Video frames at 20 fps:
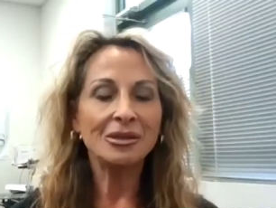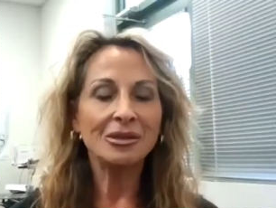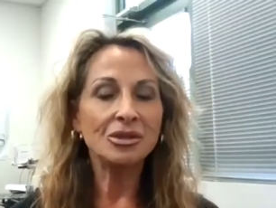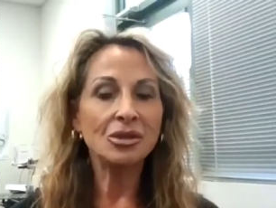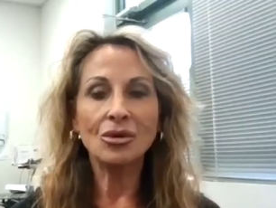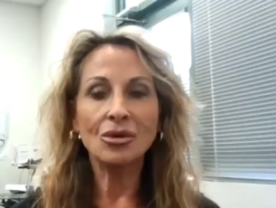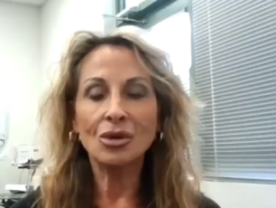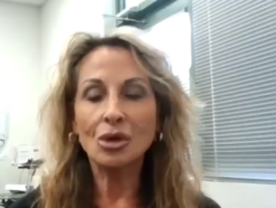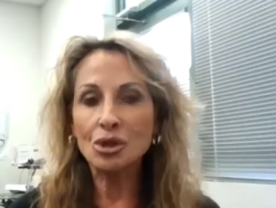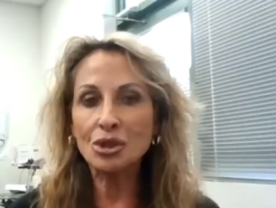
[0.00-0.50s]

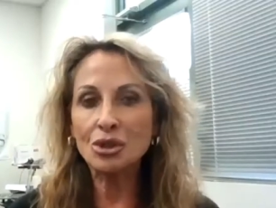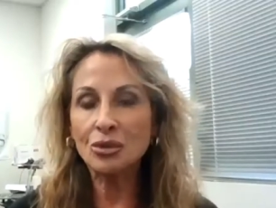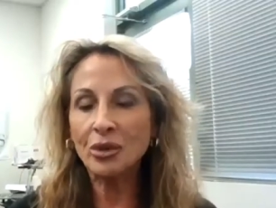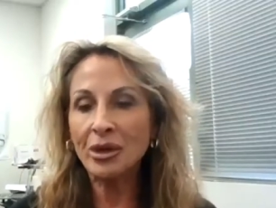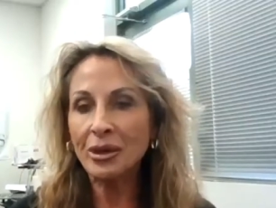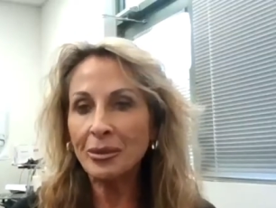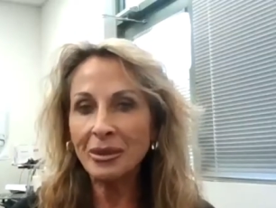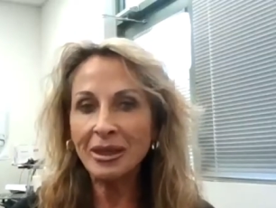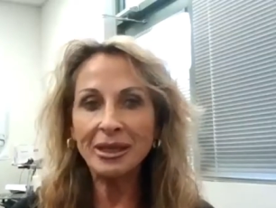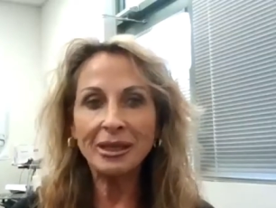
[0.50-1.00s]
don't go
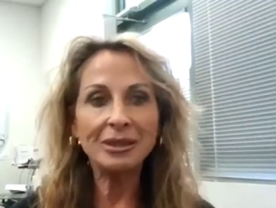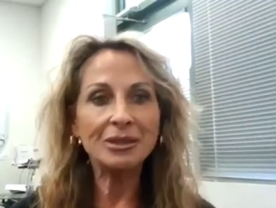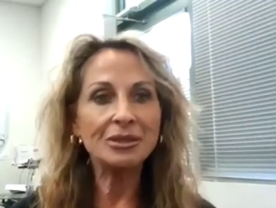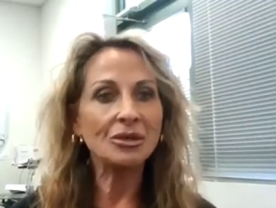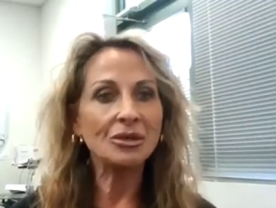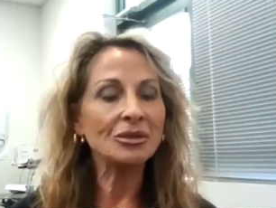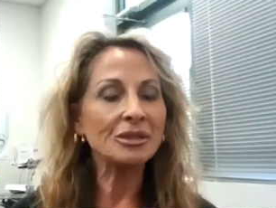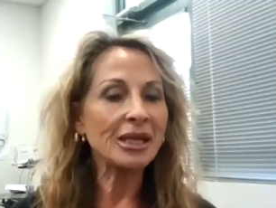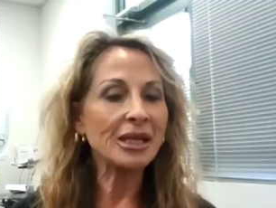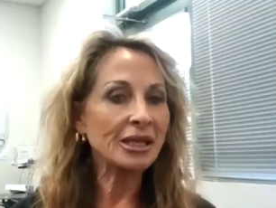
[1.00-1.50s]
swimming,
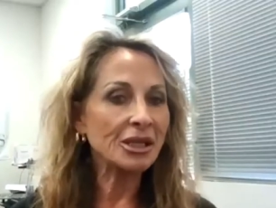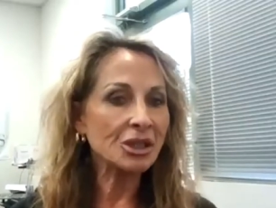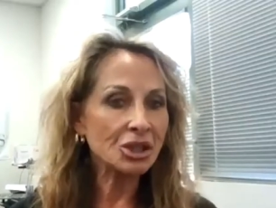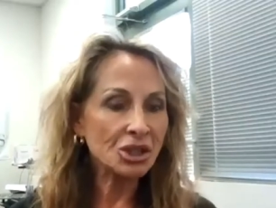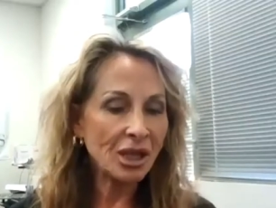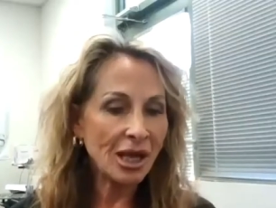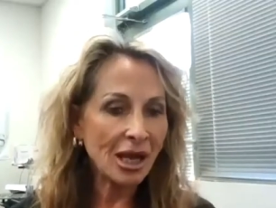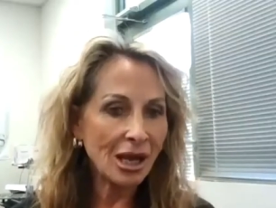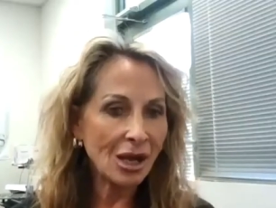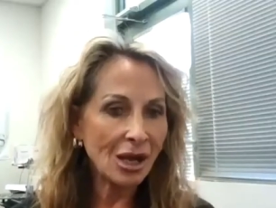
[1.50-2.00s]
don't take a
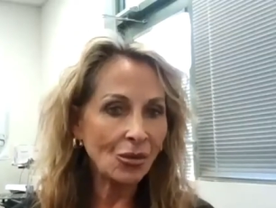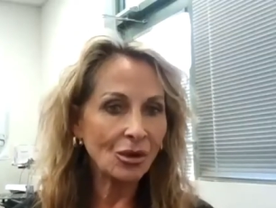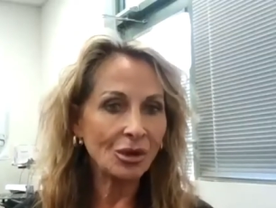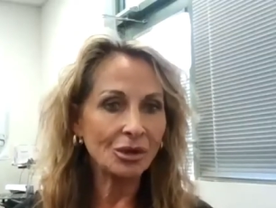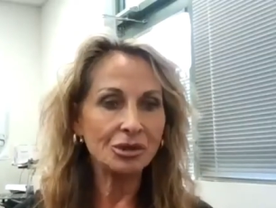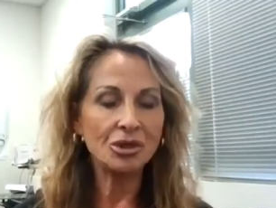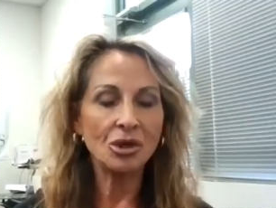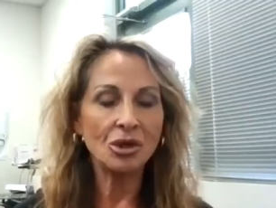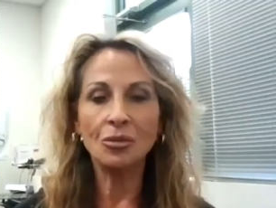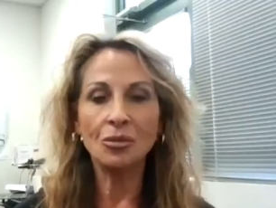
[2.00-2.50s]

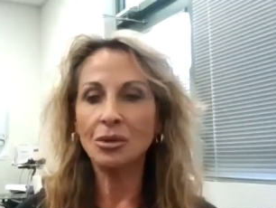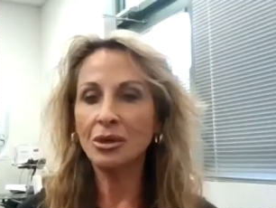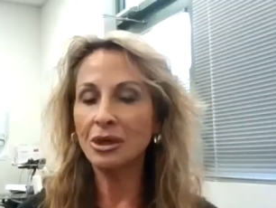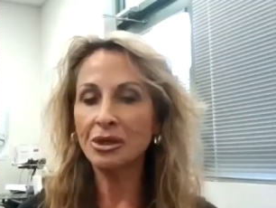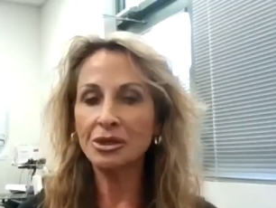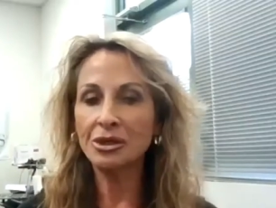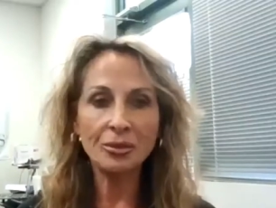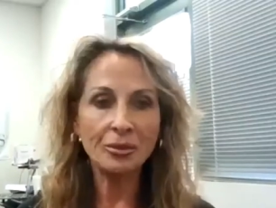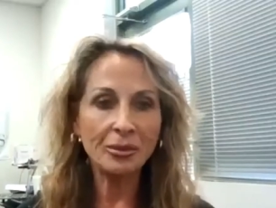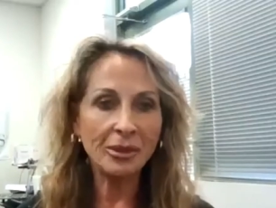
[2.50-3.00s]
shower, don't put
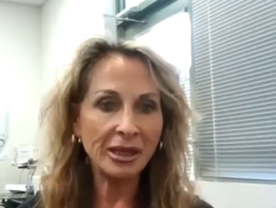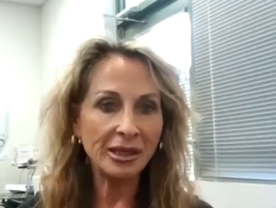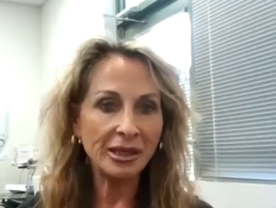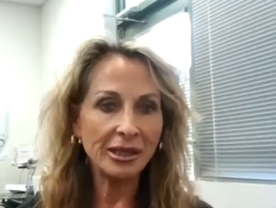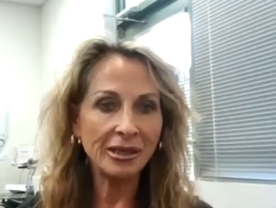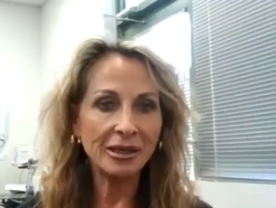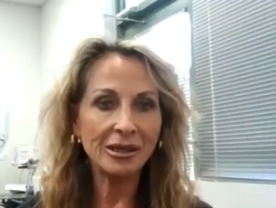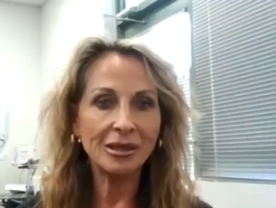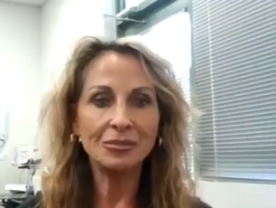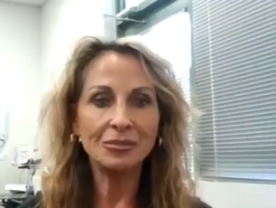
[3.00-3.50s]
on your
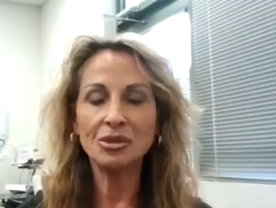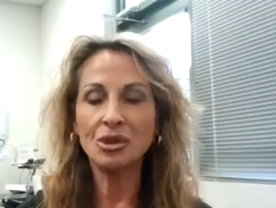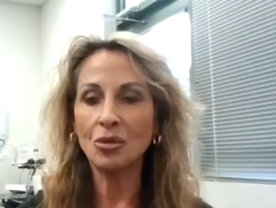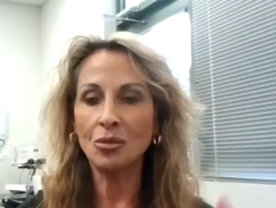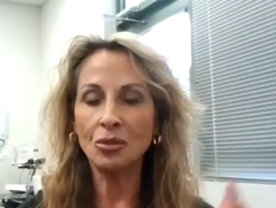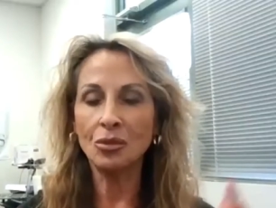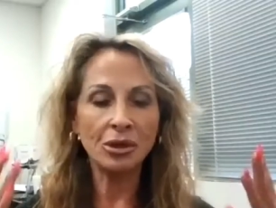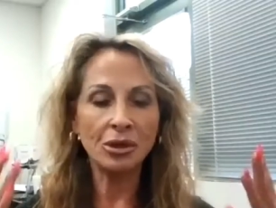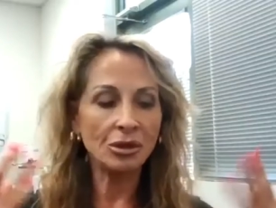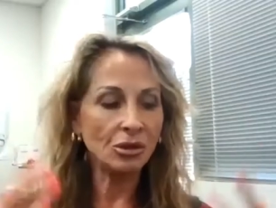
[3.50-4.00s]
makeup,
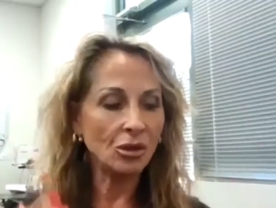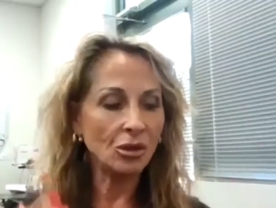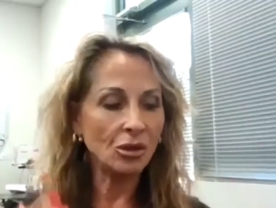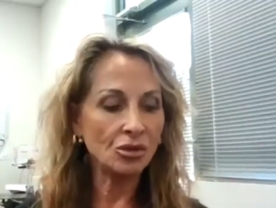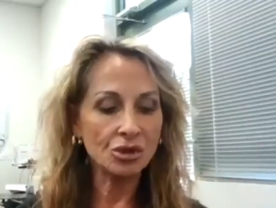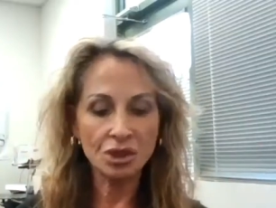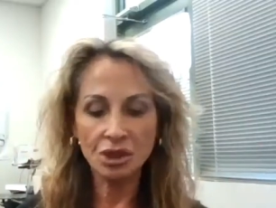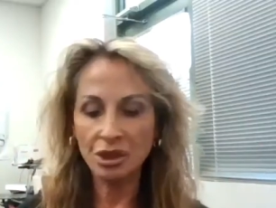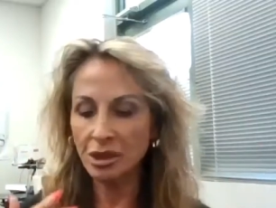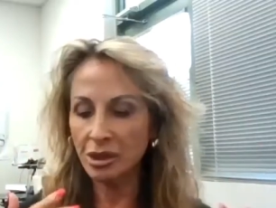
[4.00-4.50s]
don't put on
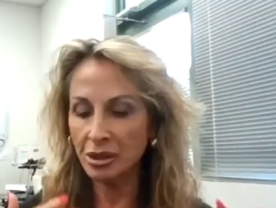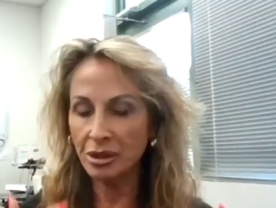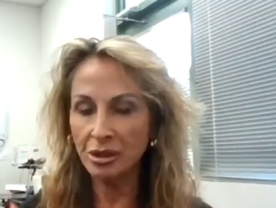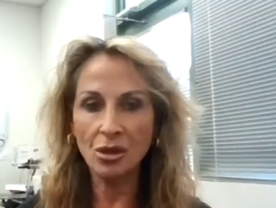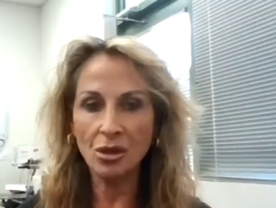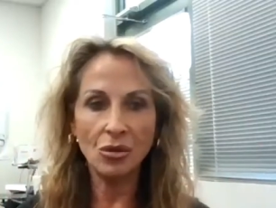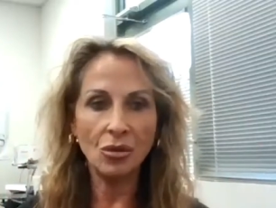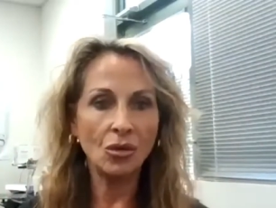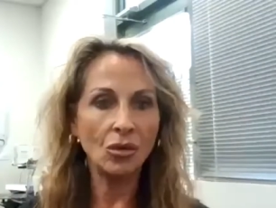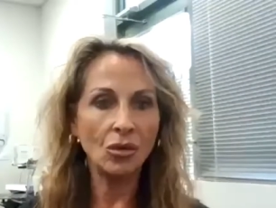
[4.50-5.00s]
lotion,
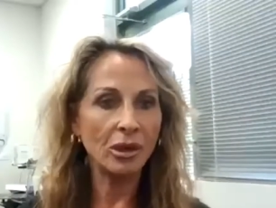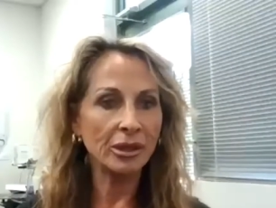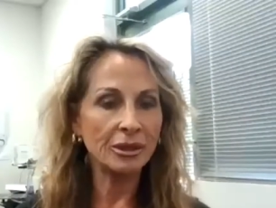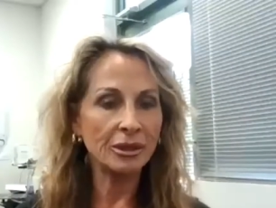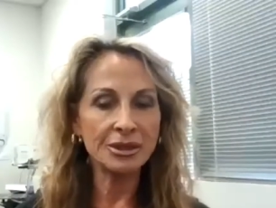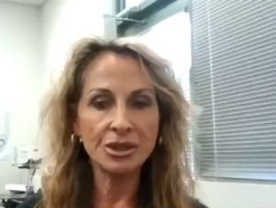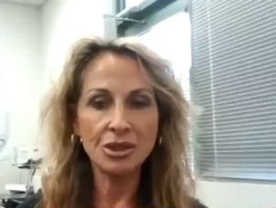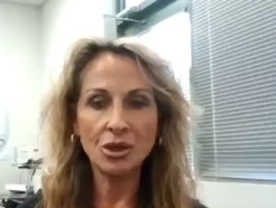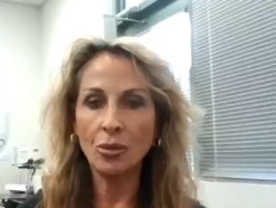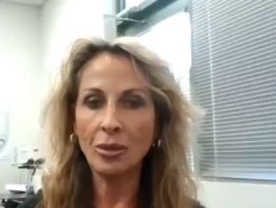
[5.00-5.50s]
no
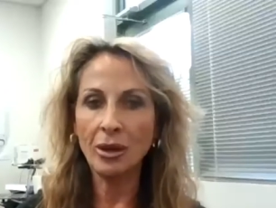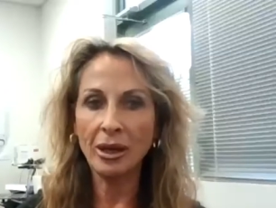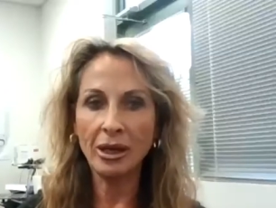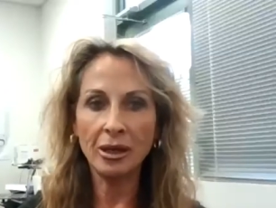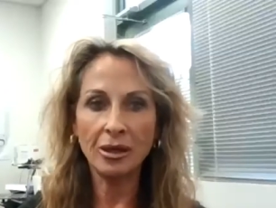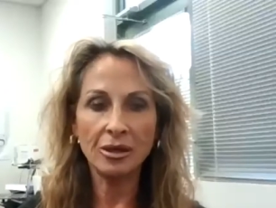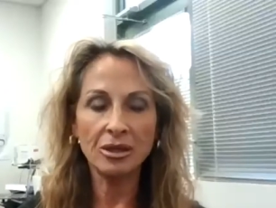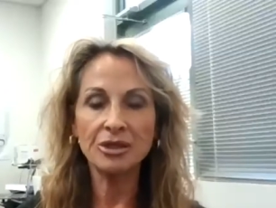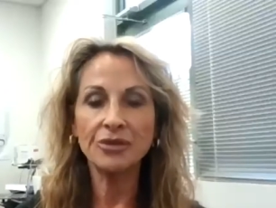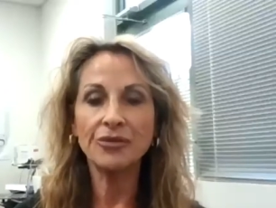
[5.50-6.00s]
oils, no
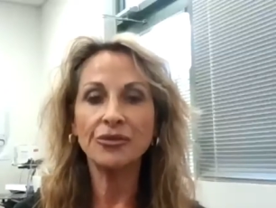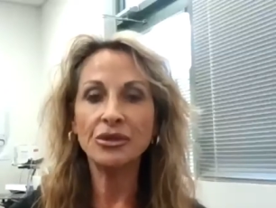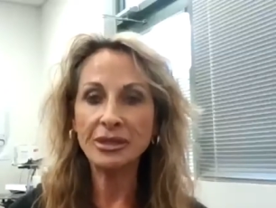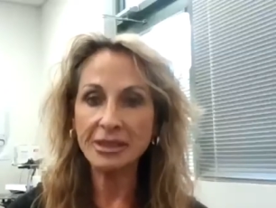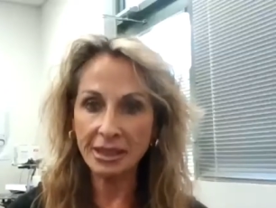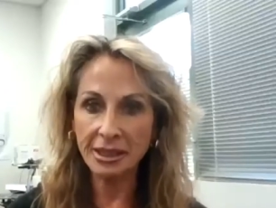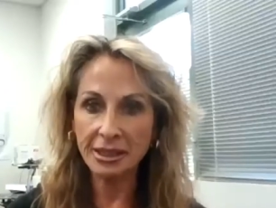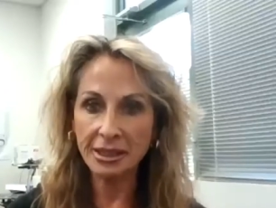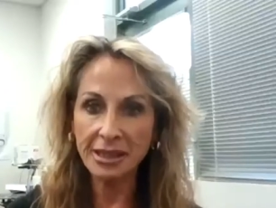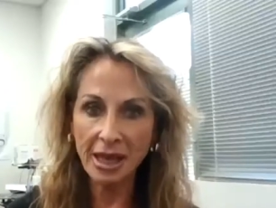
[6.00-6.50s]
powders for
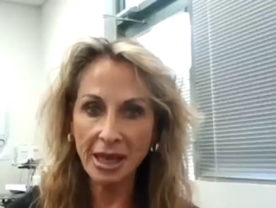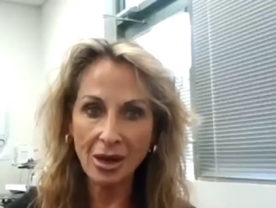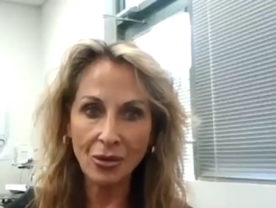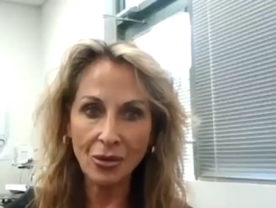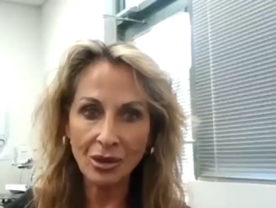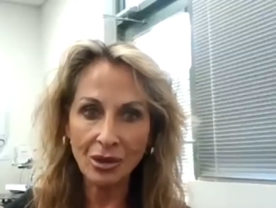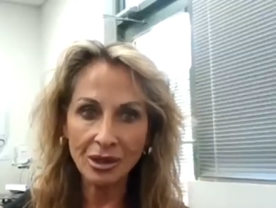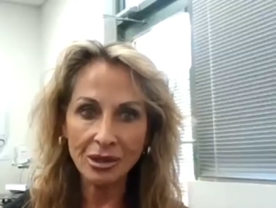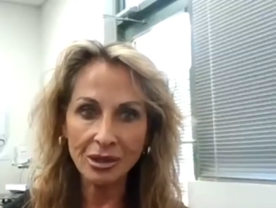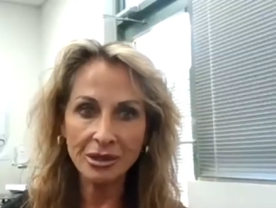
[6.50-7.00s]
6
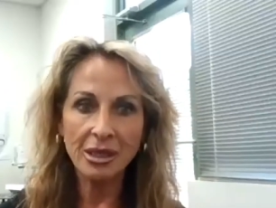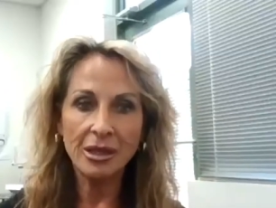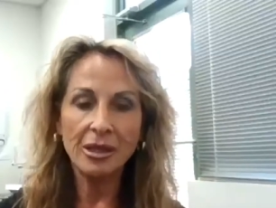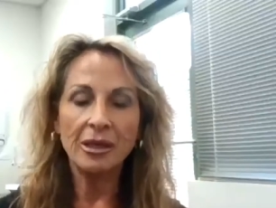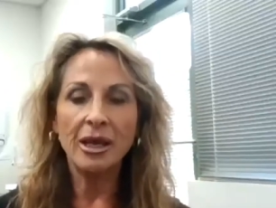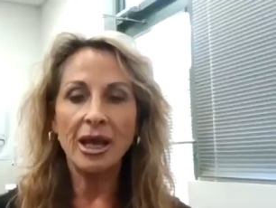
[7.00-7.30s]
hours.